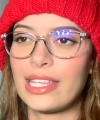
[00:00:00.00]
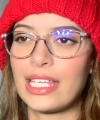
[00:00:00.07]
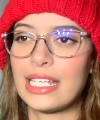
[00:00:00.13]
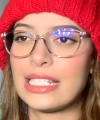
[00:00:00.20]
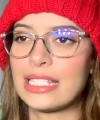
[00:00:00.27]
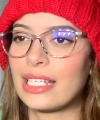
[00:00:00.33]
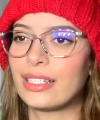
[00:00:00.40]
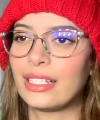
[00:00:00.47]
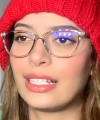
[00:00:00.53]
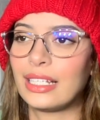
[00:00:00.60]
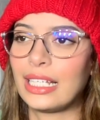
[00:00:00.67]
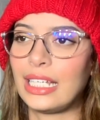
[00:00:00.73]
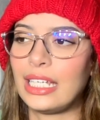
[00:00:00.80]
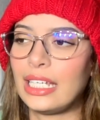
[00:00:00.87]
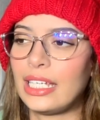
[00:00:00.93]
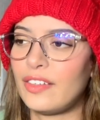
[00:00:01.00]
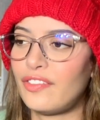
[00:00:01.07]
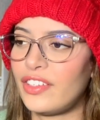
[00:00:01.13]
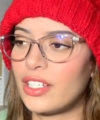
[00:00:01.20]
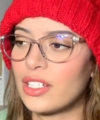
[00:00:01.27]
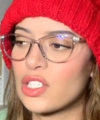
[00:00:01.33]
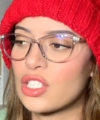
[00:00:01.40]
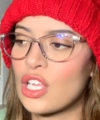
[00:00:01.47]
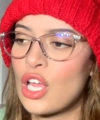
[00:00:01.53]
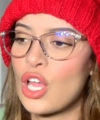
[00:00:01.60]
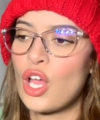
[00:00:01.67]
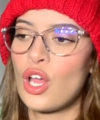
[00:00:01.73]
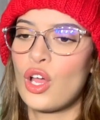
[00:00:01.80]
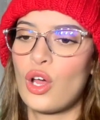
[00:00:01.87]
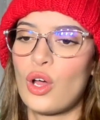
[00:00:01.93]
suddenly he feels
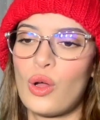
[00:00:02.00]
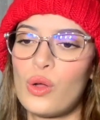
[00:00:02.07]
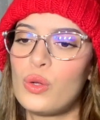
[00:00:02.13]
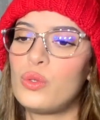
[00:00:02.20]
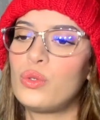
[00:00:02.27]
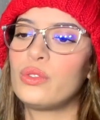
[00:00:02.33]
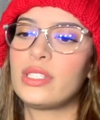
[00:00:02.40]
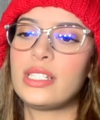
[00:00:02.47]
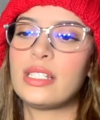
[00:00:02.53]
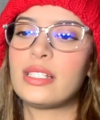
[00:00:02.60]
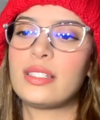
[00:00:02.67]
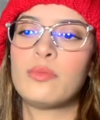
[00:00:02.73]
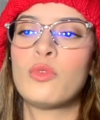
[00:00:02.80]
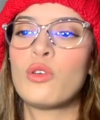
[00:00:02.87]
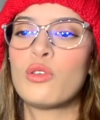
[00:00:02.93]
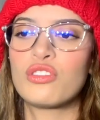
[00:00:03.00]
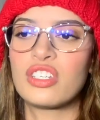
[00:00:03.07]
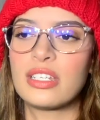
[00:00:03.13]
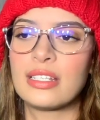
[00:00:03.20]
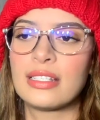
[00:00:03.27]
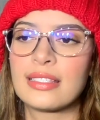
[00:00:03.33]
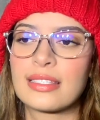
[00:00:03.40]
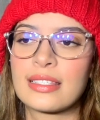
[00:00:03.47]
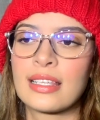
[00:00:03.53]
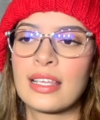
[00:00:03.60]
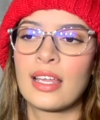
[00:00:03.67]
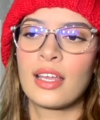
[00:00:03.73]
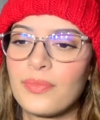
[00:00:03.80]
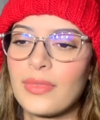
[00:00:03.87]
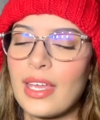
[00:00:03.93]
all these emotions
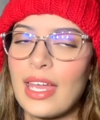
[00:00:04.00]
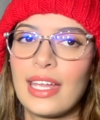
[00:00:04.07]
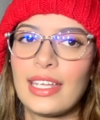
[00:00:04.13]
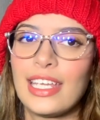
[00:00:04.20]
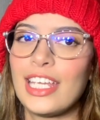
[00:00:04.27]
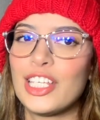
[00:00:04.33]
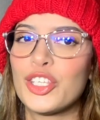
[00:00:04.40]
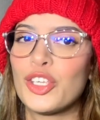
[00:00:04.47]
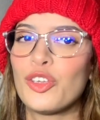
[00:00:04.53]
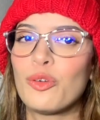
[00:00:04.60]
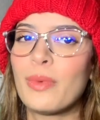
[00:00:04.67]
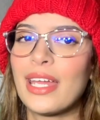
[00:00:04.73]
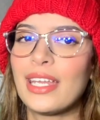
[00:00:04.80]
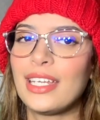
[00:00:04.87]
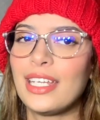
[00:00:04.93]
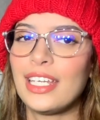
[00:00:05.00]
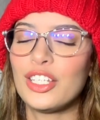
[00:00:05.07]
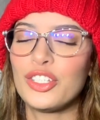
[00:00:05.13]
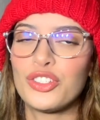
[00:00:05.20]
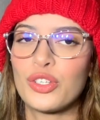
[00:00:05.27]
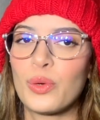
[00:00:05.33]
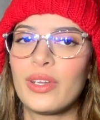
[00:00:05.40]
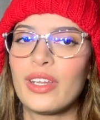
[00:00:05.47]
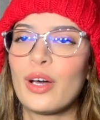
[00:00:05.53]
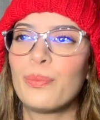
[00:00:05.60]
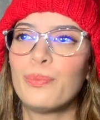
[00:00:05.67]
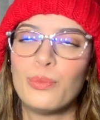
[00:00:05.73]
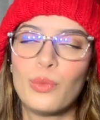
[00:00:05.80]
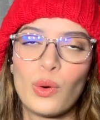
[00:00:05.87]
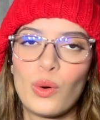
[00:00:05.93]
and his humanity is showing up
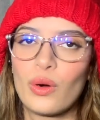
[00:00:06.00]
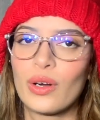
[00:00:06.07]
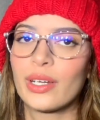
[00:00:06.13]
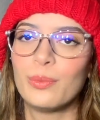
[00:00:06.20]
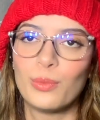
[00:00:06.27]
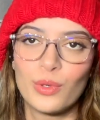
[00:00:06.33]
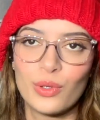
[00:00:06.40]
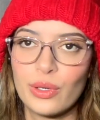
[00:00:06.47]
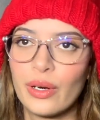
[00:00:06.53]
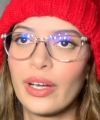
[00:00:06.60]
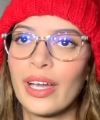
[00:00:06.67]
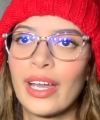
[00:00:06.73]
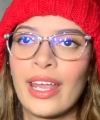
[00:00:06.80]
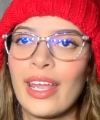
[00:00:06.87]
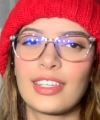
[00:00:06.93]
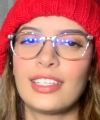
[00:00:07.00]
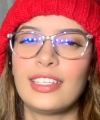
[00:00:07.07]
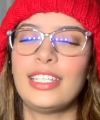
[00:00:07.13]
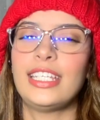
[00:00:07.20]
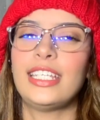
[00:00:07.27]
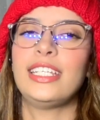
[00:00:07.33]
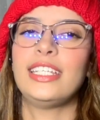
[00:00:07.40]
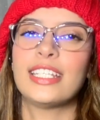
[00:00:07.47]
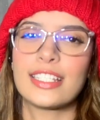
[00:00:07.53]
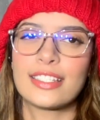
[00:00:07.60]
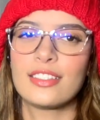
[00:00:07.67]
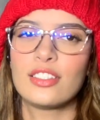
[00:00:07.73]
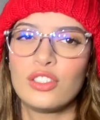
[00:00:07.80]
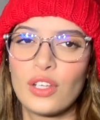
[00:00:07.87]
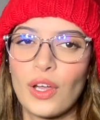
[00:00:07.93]
more and more. He
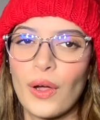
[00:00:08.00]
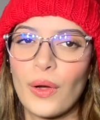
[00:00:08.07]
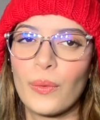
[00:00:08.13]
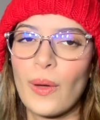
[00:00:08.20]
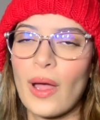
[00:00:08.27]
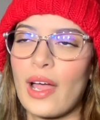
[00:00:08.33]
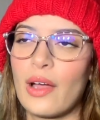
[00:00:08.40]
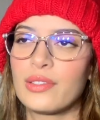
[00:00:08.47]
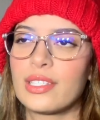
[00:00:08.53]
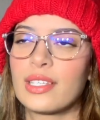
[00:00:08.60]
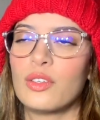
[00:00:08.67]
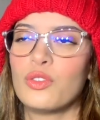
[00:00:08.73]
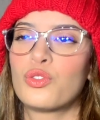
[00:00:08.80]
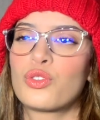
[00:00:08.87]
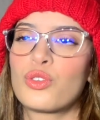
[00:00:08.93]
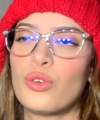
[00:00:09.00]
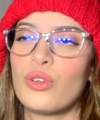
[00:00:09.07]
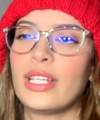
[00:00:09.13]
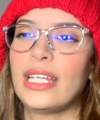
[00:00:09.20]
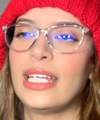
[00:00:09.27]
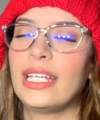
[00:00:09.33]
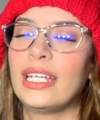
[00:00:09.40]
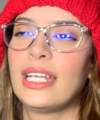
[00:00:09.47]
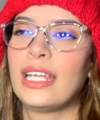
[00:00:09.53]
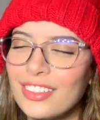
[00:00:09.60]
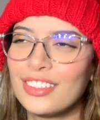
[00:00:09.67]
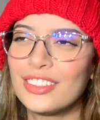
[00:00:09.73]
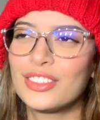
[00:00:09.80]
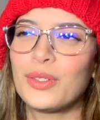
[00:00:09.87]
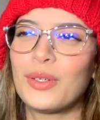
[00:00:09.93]
doesn't know how to control it.
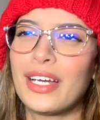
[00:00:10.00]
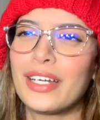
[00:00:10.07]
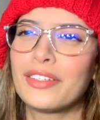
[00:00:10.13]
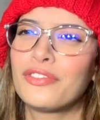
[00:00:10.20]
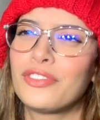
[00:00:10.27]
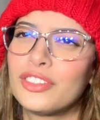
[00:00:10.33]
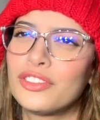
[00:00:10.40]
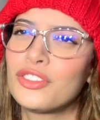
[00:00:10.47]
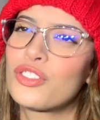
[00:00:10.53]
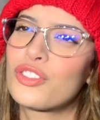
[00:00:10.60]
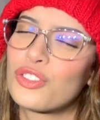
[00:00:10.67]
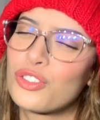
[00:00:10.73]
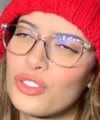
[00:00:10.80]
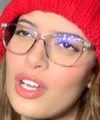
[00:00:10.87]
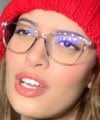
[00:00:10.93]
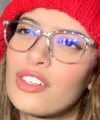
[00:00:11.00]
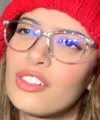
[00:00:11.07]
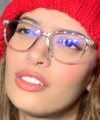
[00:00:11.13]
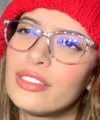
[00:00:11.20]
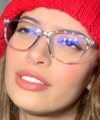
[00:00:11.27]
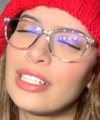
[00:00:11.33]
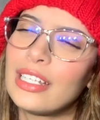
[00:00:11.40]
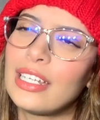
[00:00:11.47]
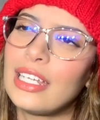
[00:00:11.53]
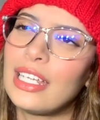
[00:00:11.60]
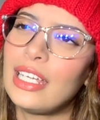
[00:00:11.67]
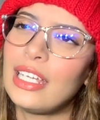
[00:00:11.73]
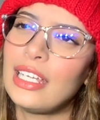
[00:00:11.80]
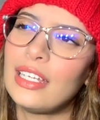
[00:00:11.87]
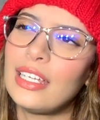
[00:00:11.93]
So I feel the struggle that
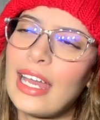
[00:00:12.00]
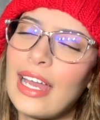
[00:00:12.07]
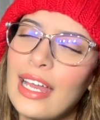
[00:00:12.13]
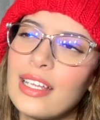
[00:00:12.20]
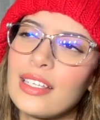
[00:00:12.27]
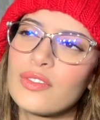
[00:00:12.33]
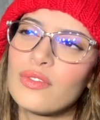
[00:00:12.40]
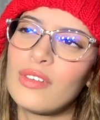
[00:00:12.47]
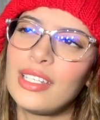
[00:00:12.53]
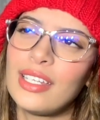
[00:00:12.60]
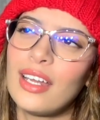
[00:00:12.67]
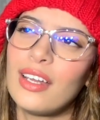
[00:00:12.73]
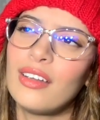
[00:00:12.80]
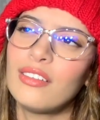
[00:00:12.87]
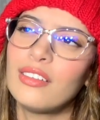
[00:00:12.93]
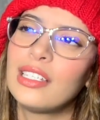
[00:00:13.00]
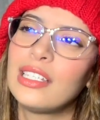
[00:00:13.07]
he has right now.